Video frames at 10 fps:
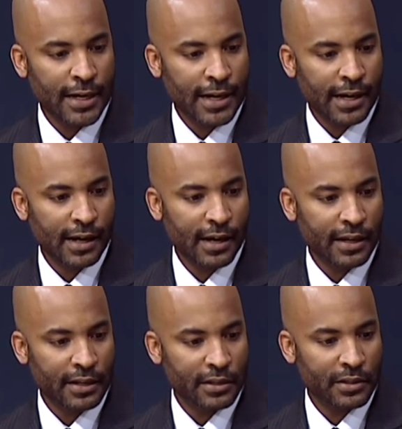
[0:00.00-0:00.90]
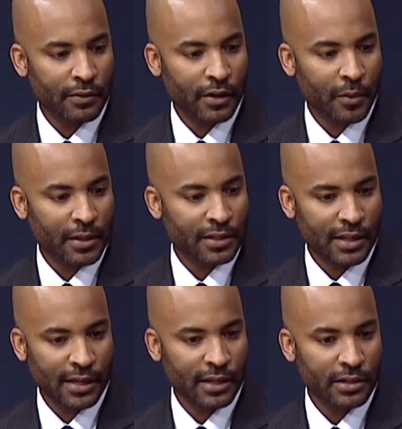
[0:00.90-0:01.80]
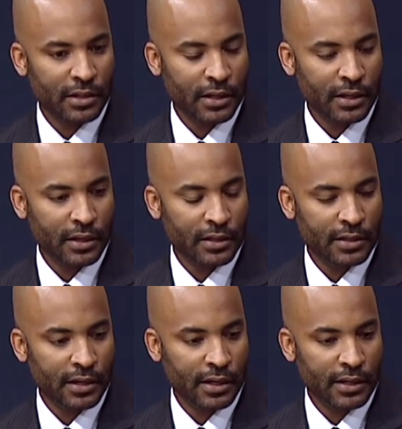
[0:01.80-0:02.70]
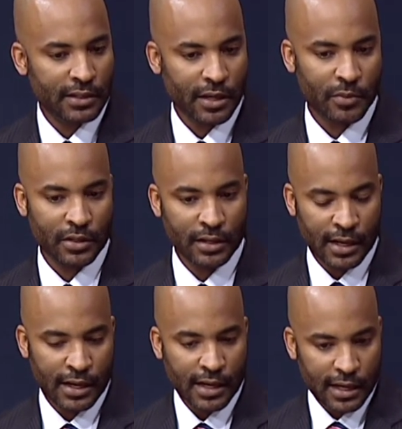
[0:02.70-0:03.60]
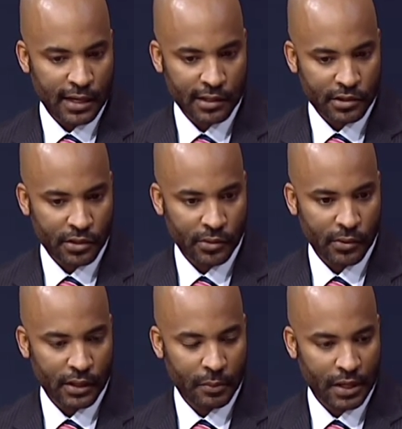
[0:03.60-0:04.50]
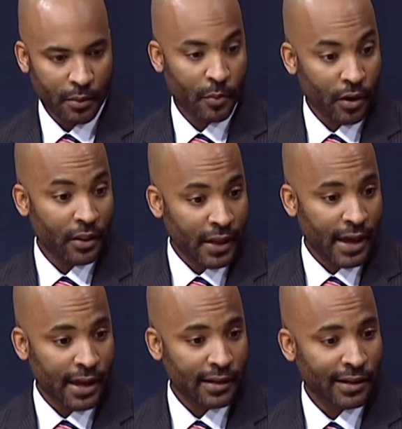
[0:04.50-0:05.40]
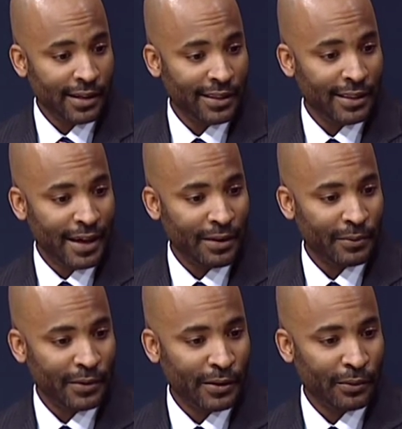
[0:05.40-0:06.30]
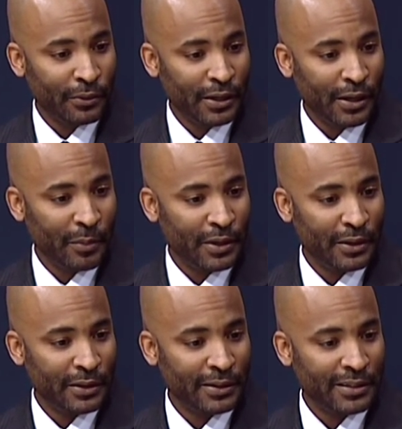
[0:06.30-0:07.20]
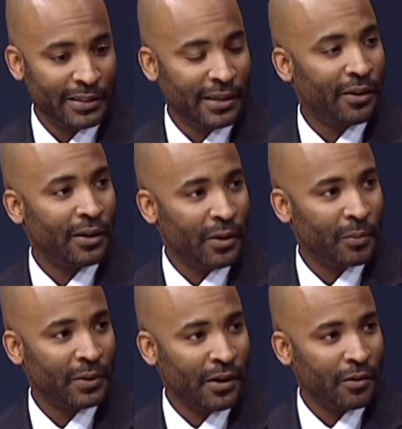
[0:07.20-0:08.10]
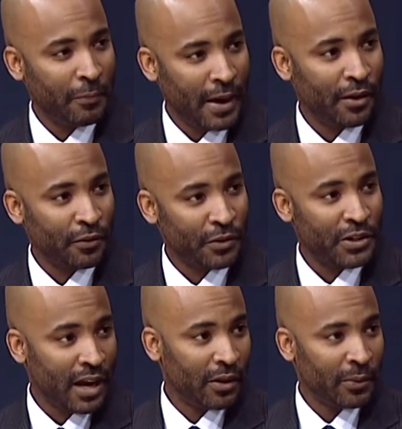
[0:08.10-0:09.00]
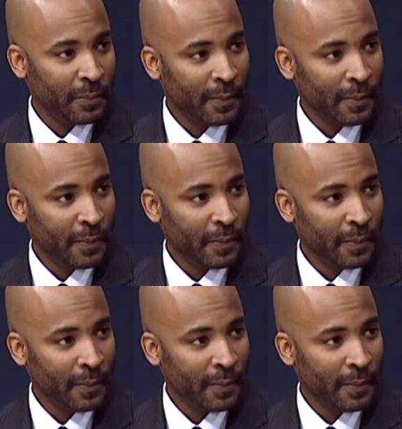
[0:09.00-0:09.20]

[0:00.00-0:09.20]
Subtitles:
in its development stage and its inception. And so I became a part of that, and that really helped me to help carry the banner for Shallow.